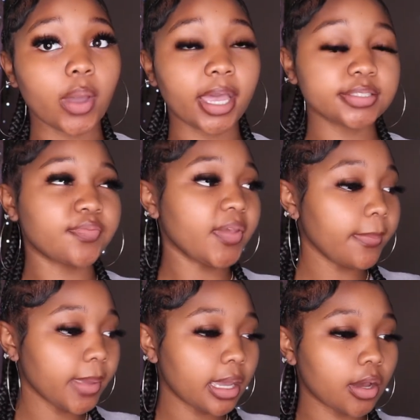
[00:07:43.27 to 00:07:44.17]
as
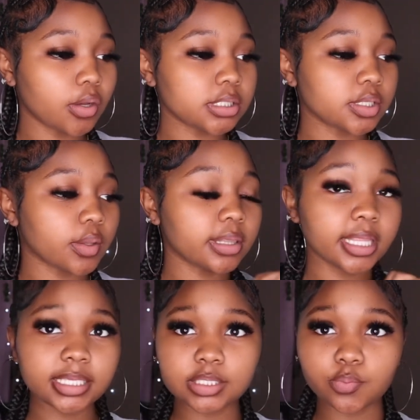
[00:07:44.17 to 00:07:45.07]
females,
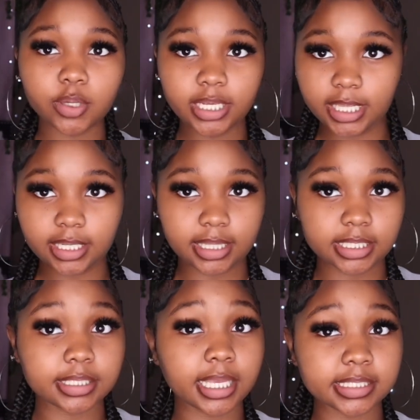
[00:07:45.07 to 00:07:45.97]
this we need
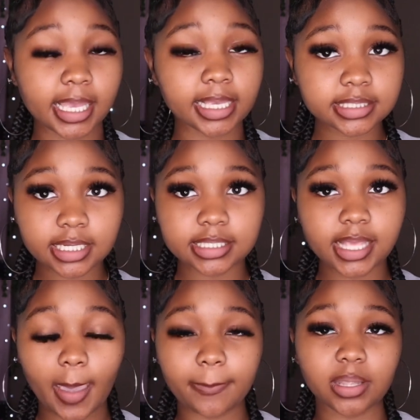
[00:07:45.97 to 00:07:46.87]
this because accidents
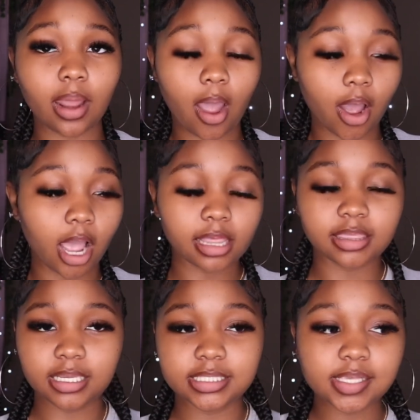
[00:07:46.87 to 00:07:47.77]
happen all
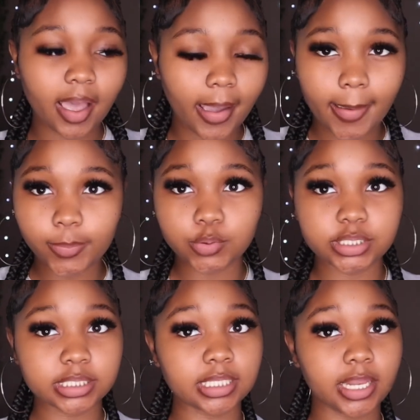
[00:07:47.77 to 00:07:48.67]
the time you
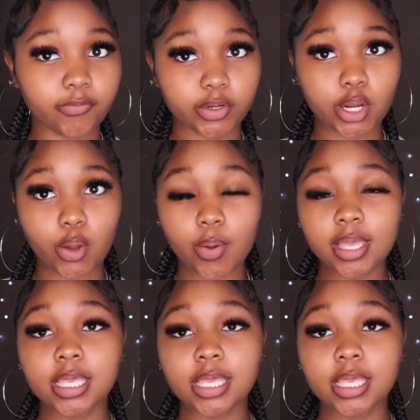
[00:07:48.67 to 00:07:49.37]
just never know